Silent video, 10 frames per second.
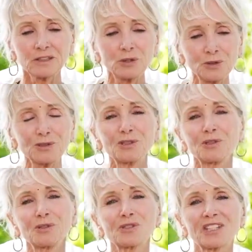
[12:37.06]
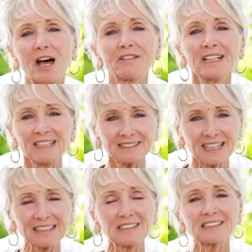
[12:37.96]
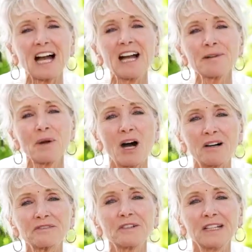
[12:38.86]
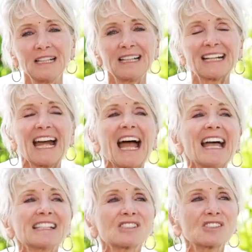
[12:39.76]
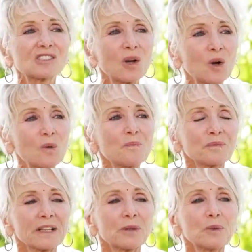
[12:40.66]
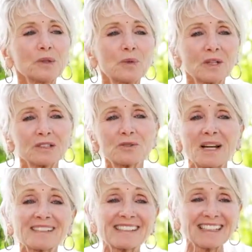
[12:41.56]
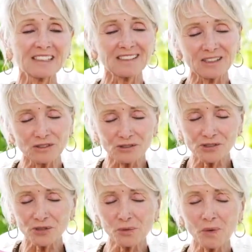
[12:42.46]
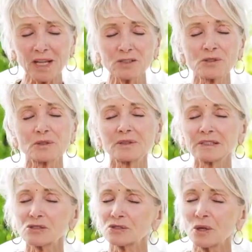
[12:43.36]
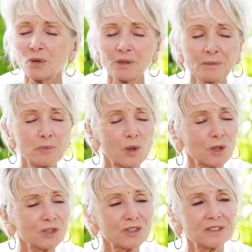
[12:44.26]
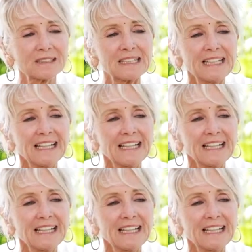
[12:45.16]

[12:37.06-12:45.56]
good to yourself. Take the time off. And so we were addressing that the surrender is so important.